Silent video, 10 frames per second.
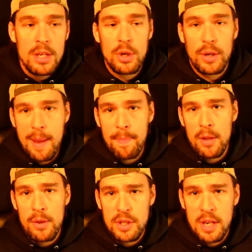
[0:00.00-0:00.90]
So keep
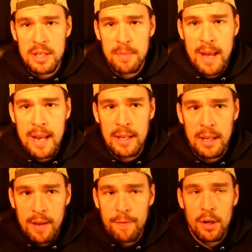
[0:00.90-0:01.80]
all those things in mind
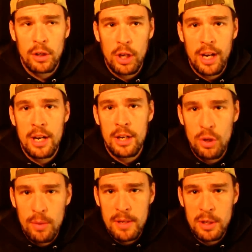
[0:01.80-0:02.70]
if you're looking to
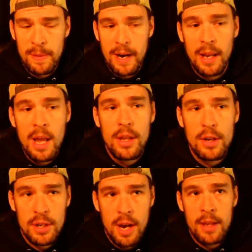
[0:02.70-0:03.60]
do a muzzle brake.
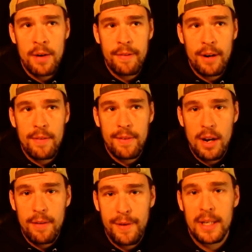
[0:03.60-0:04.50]
There's another very,
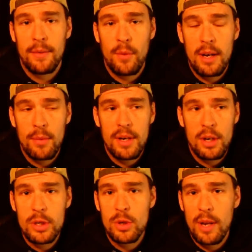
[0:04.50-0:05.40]
very effective way to
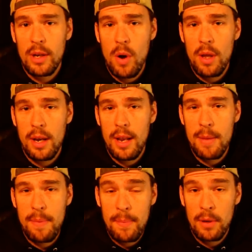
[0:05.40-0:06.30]
reduce recoil that a
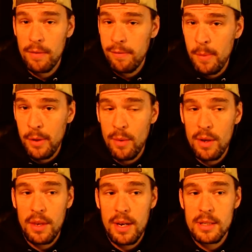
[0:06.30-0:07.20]
lot of people aren't familiar
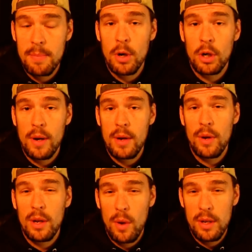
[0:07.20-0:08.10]
with, and it's a Mercury
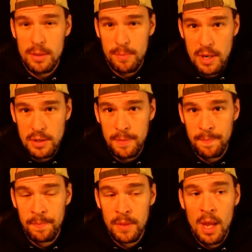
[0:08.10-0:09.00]
recoil suppressor.
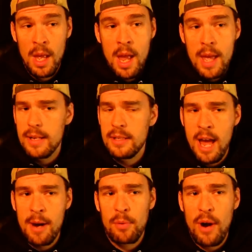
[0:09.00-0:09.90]
And that's
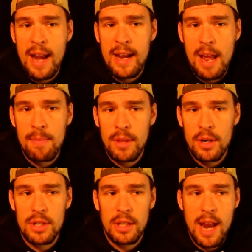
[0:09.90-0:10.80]
not a brand name.
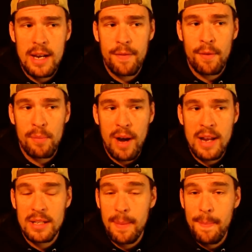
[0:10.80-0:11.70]
There's a lot of different
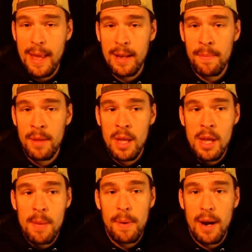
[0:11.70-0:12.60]
brands that make them,
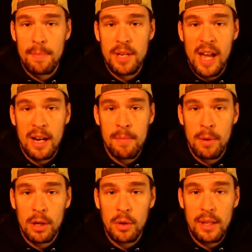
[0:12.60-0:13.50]
but I'm talking
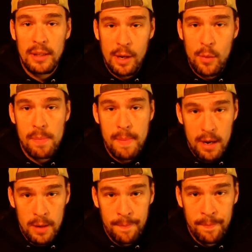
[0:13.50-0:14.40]
Mercury liquid
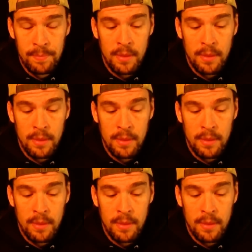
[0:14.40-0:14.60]
metal.